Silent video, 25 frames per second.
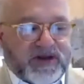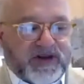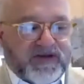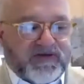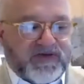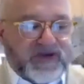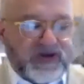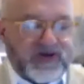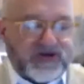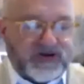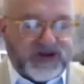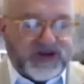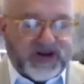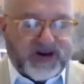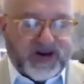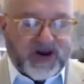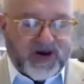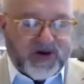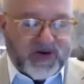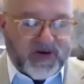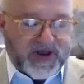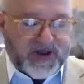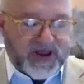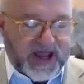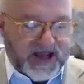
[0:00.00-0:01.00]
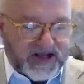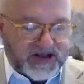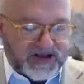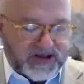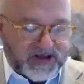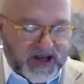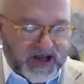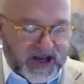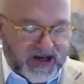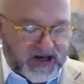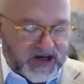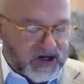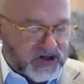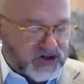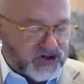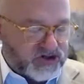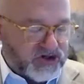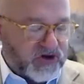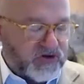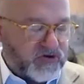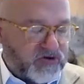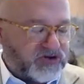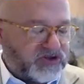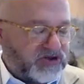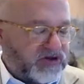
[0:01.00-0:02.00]
of years ago. And it
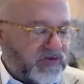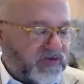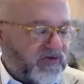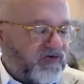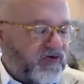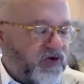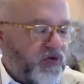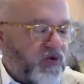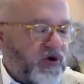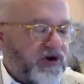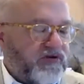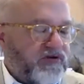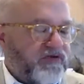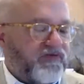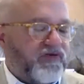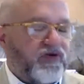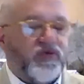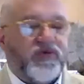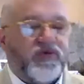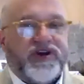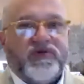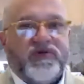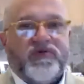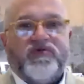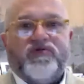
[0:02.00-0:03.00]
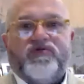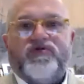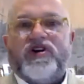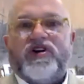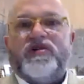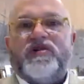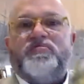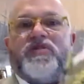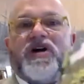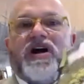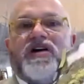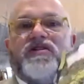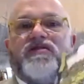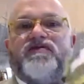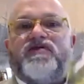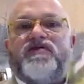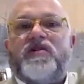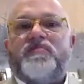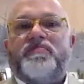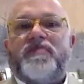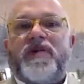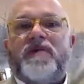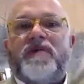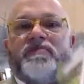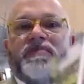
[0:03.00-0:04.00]
shows some of the wonderful, we're very proud of our
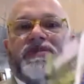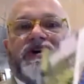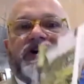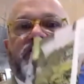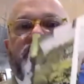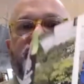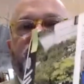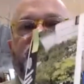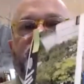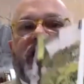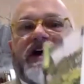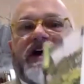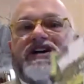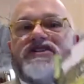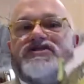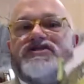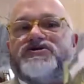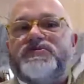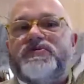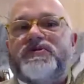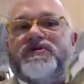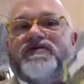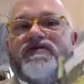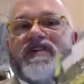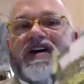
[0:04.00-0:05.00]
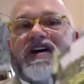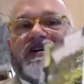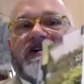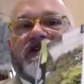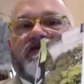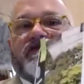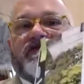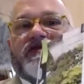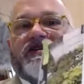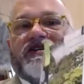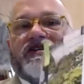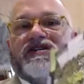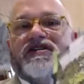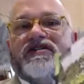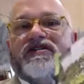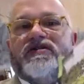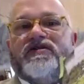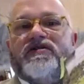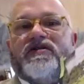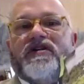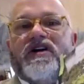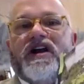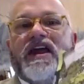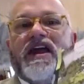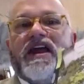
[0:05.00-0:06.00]
pumpkin patch we've had every
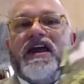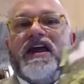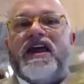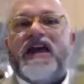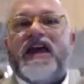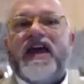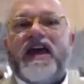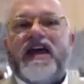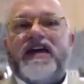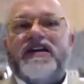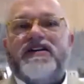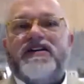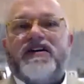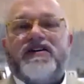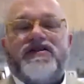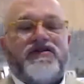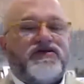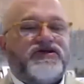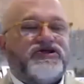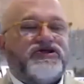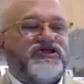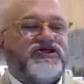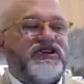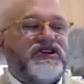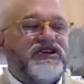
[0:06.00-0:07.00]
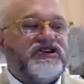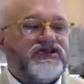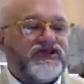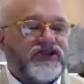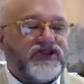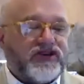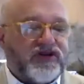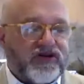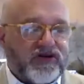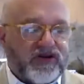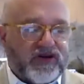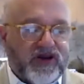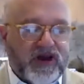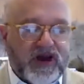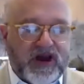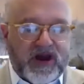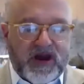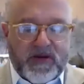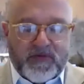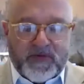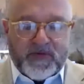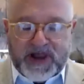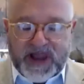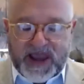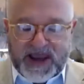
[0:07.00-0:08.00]
year and other seasonal
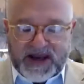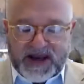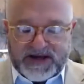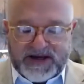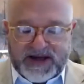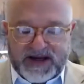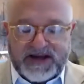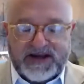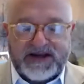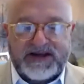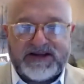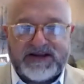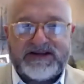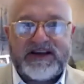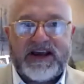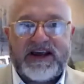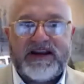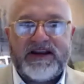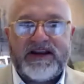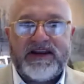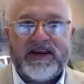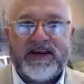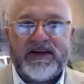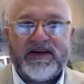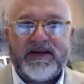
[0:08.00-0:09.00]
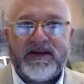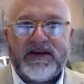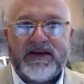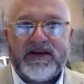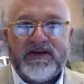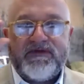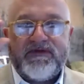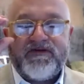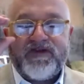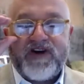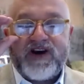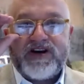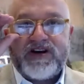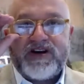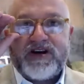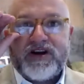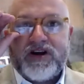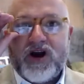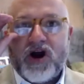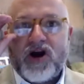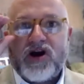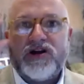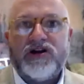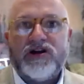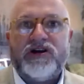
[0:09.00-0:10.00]
plantings. And the front
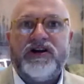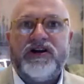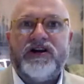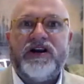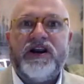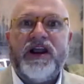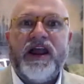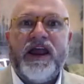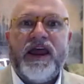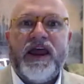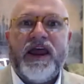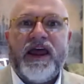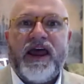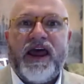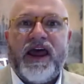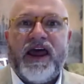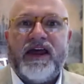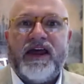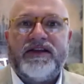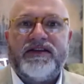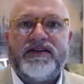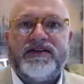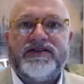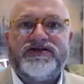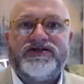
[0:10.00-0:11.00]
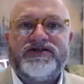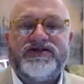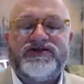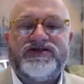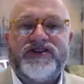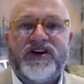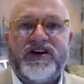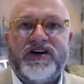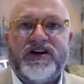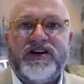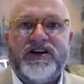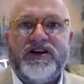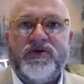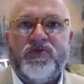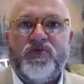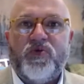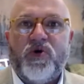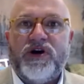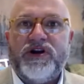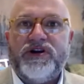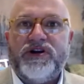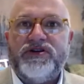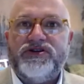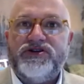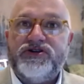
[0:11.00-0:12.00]
garden at the Society
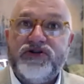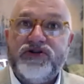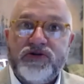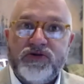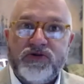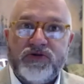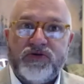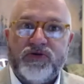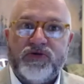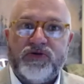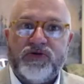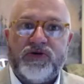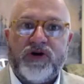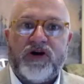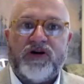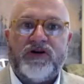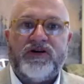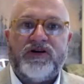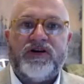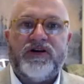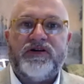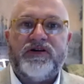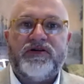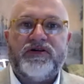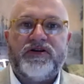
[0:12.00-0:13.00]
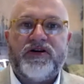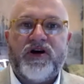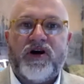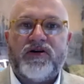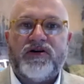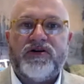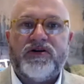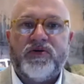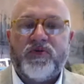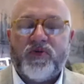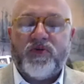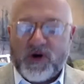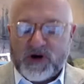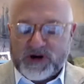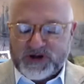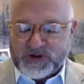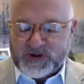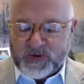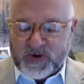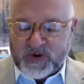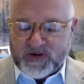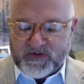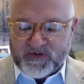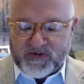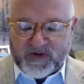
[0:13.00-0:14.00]
won 2 garden awards,
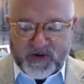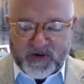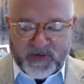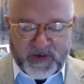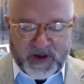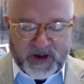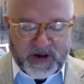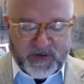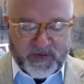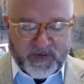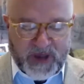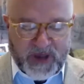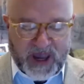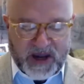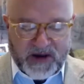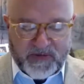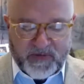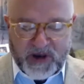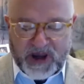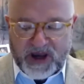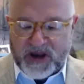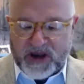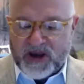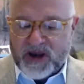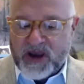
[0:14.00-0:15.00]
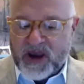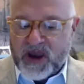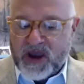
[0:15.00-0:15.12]
one from the Back Bay